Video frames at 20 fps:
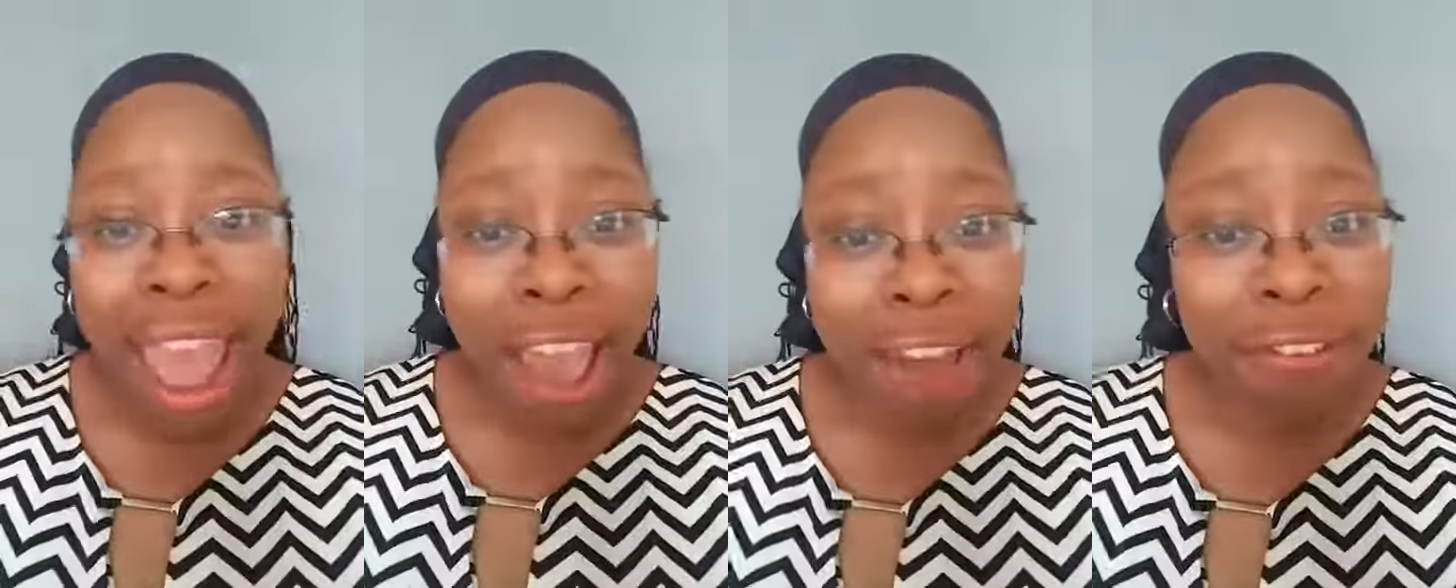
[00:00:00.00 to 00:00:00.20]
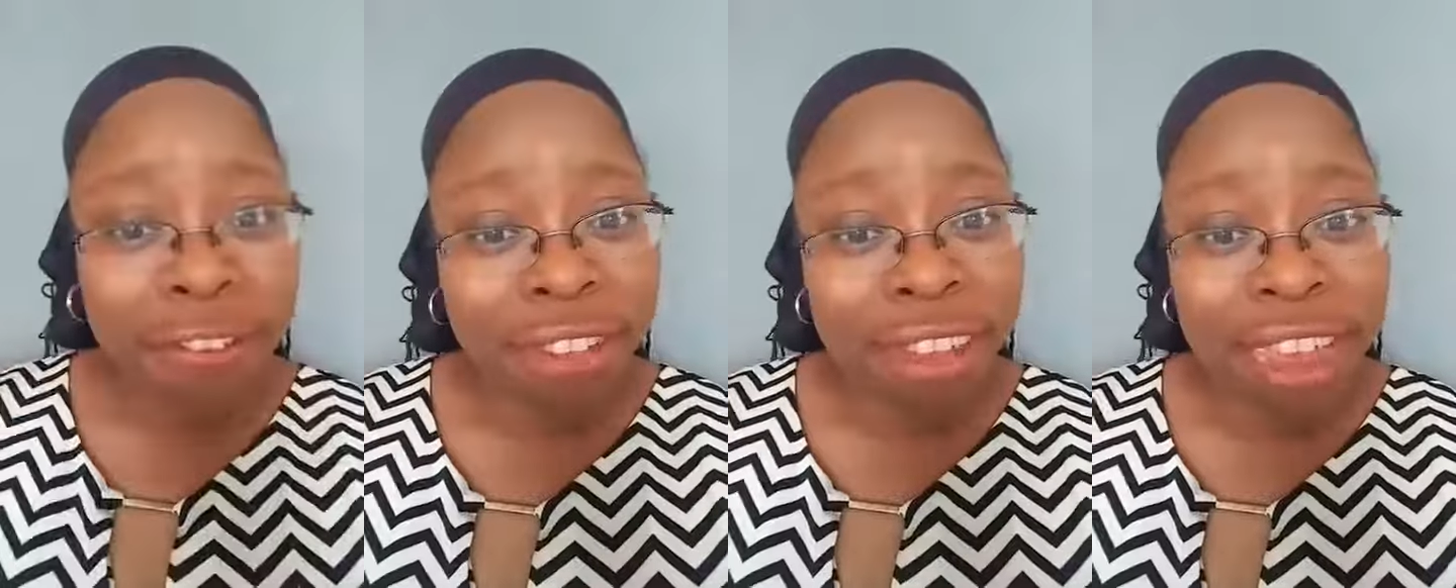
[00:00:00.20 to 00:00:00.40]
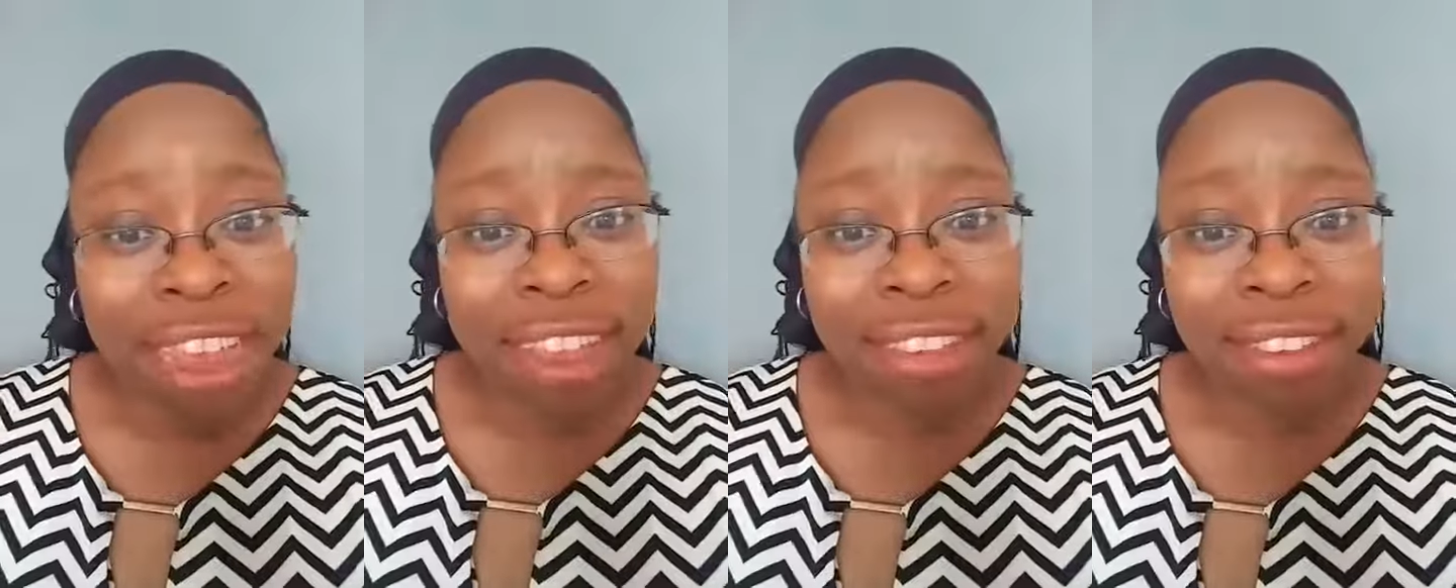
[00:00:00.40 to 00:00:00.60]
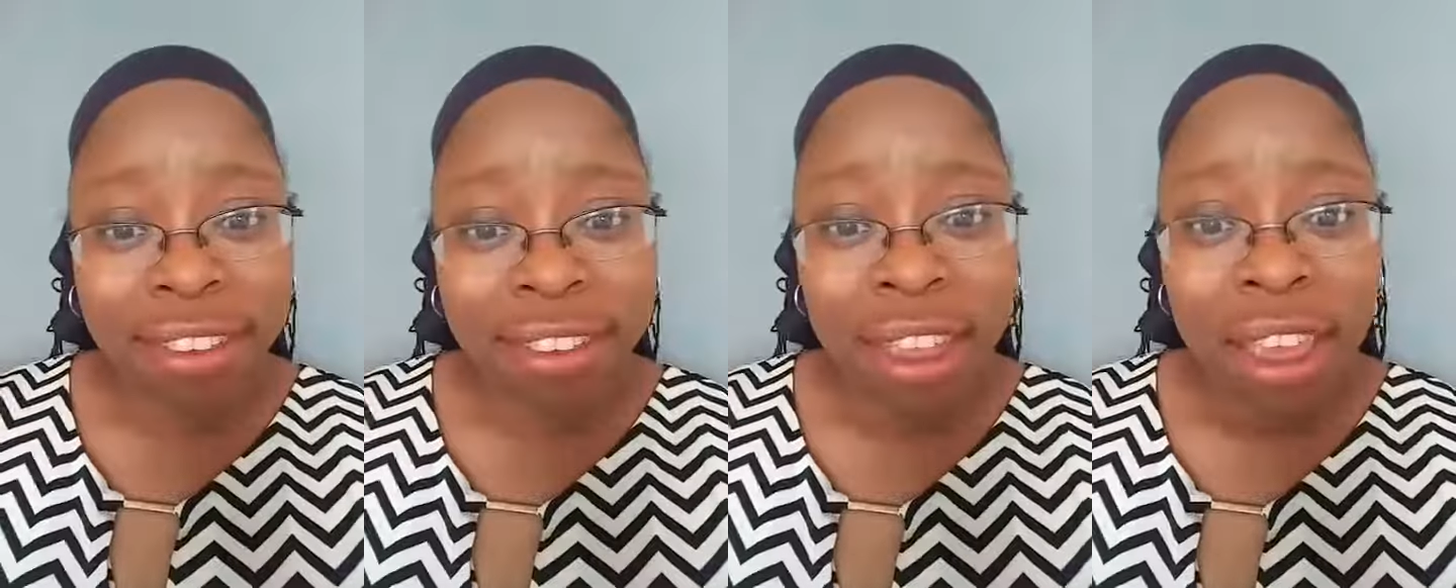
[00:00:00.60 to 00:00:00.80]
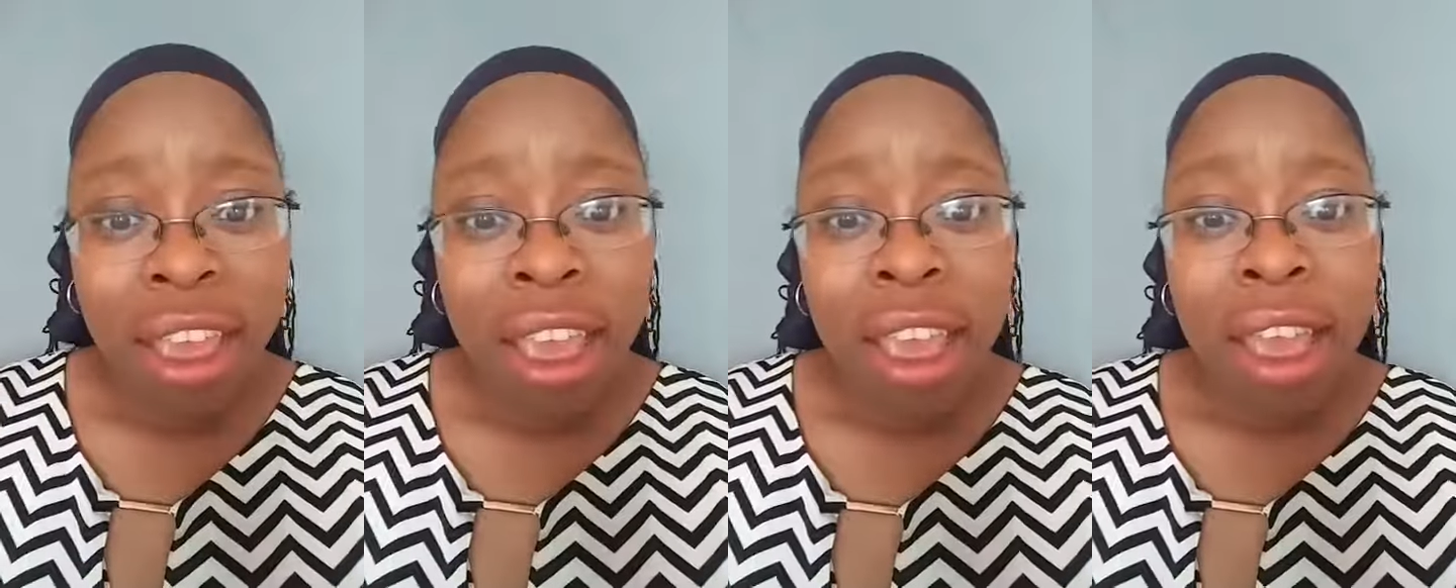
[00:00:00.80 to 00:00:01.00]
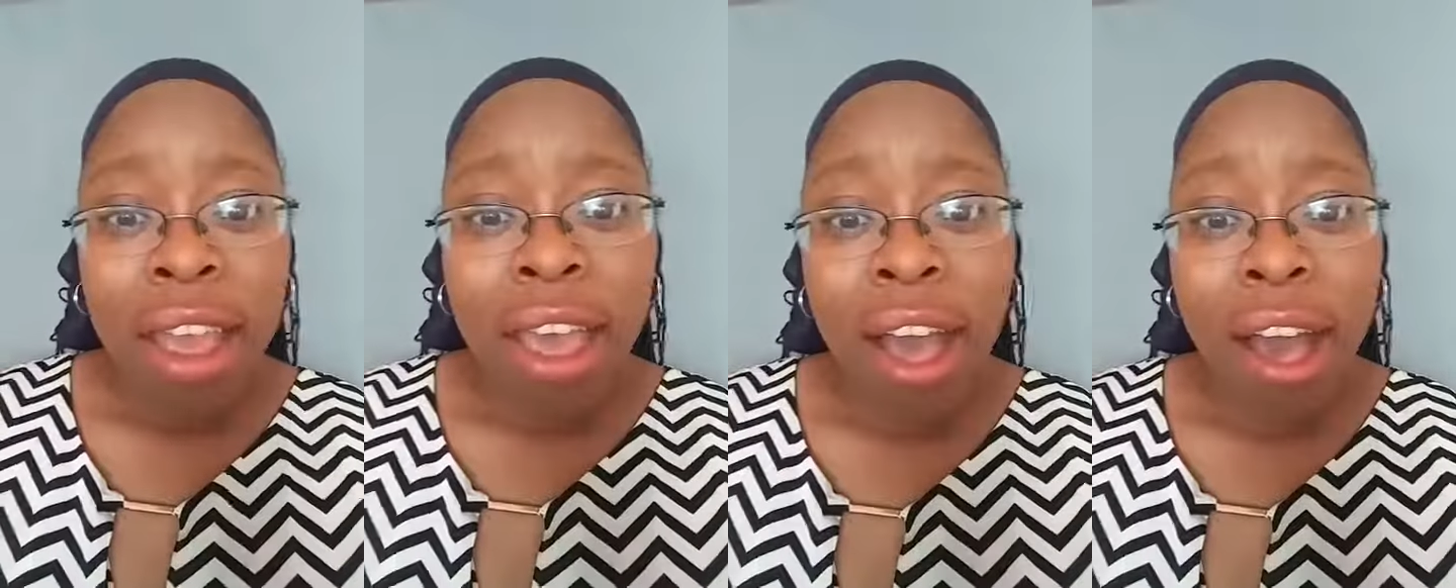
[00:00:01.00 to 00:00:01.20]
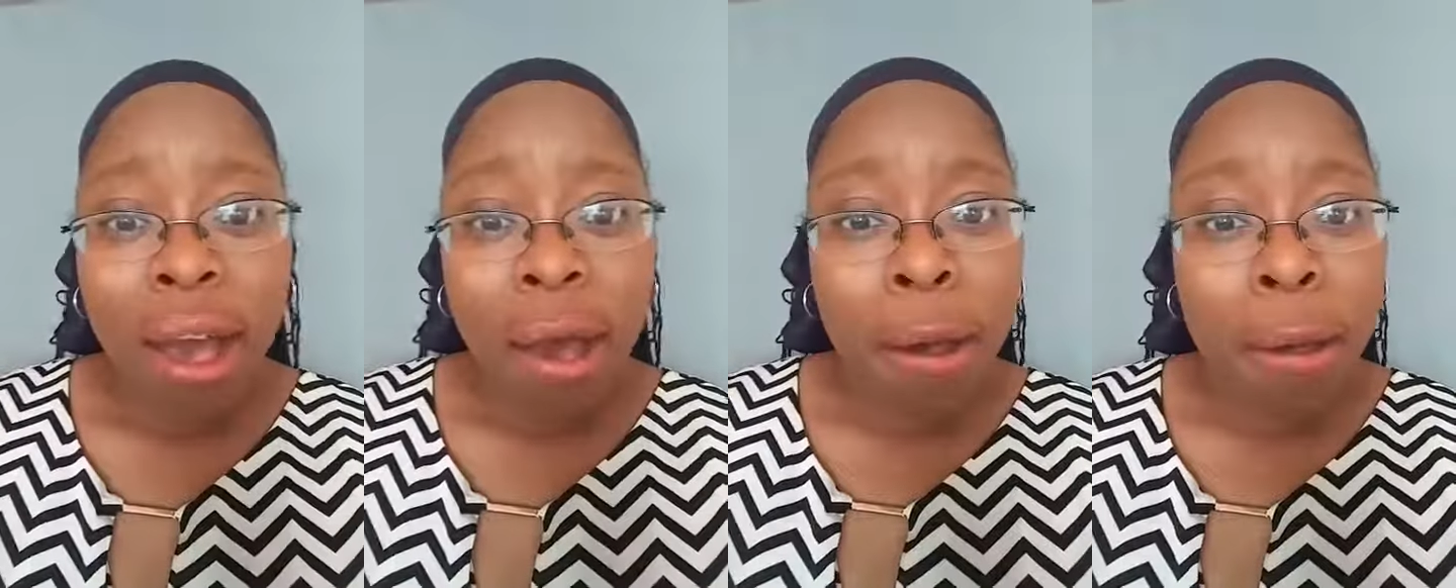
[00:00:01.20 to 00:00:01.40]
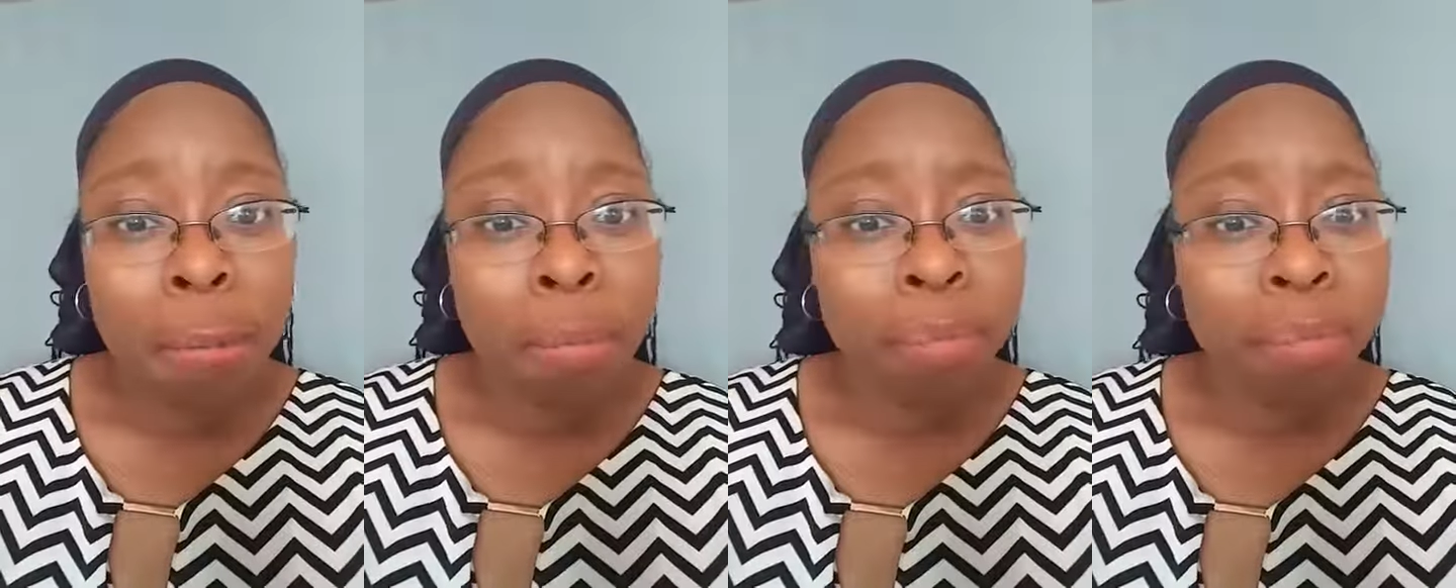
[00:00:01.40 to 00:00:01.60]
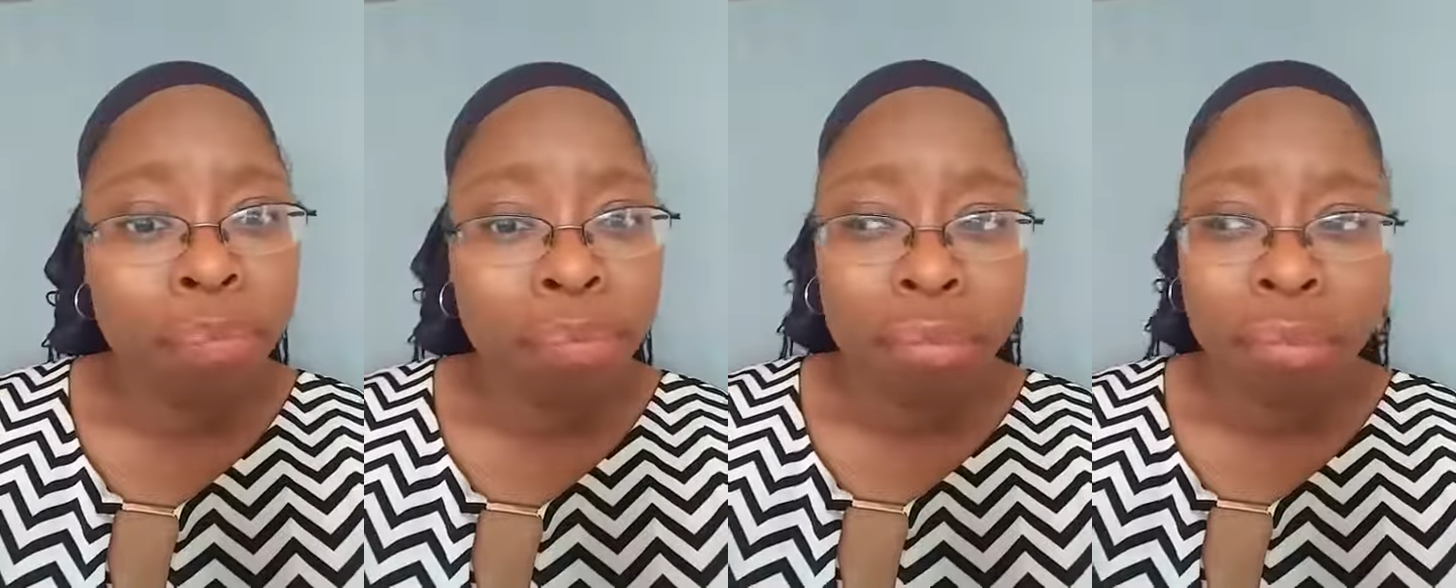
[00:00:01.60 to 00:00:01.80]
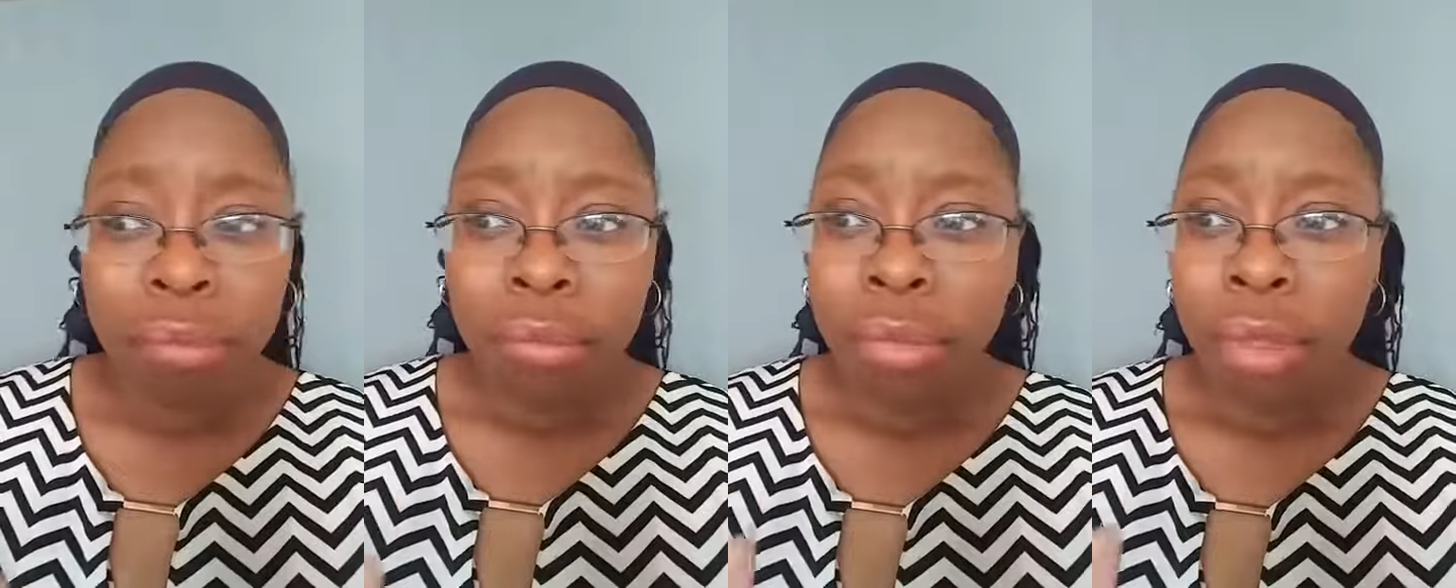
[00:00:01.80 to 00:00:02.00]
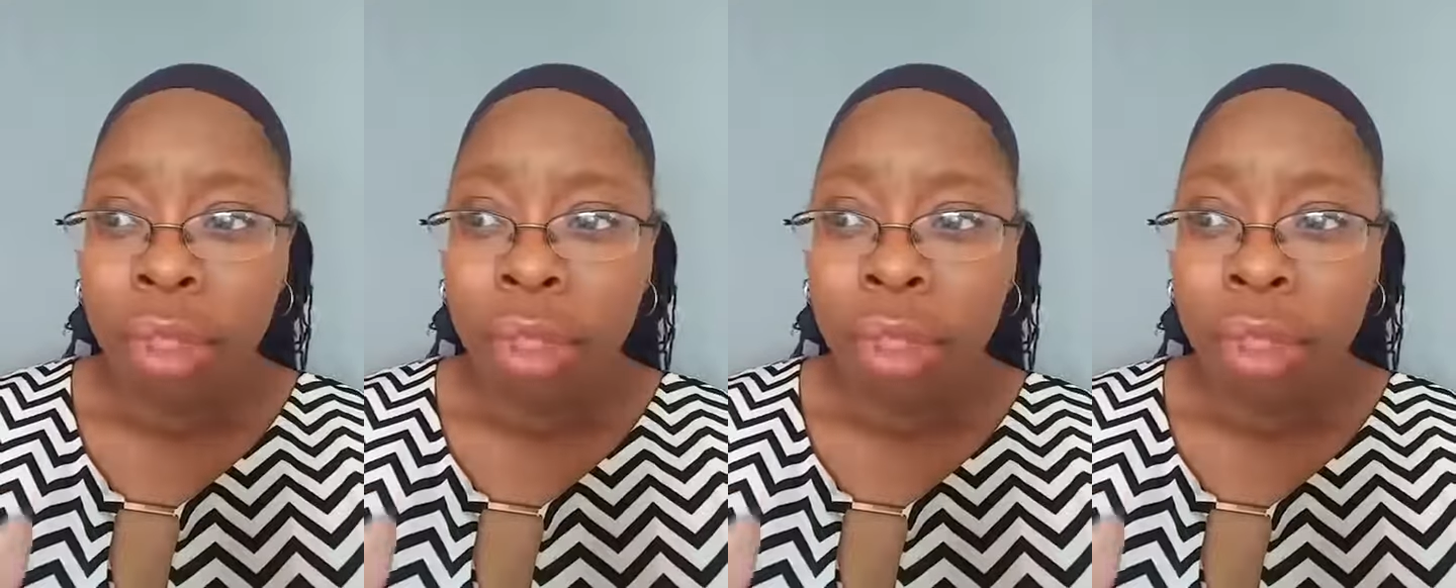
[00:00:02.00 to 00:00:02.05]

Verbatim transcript: athletes um,